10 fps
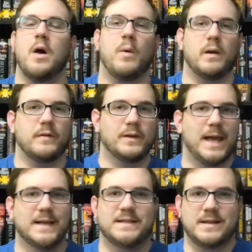one of her
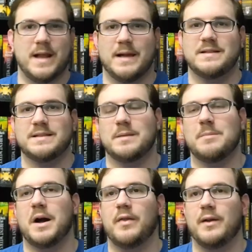legs and has
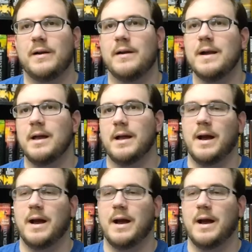some other